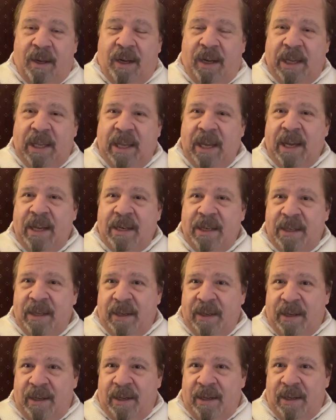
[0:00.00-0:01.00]
I got
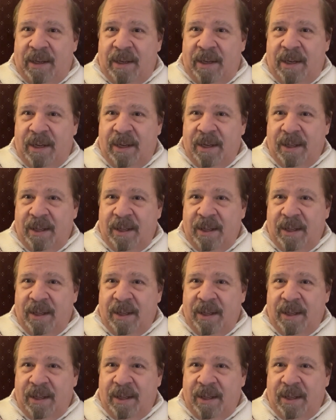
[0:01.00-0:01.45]
I